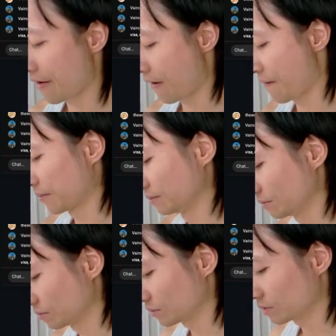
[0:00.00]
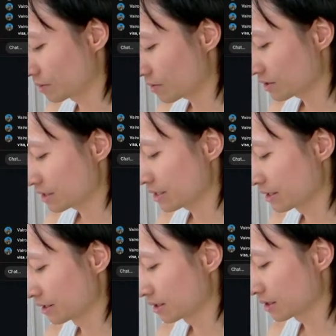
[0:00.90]
I'm gonna say
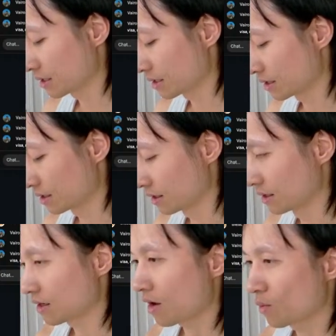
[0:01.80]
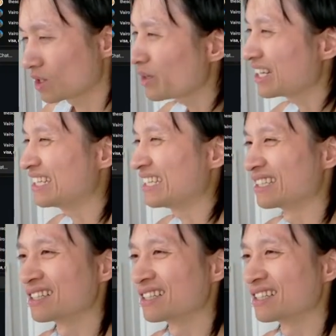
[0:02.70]
is what do we need?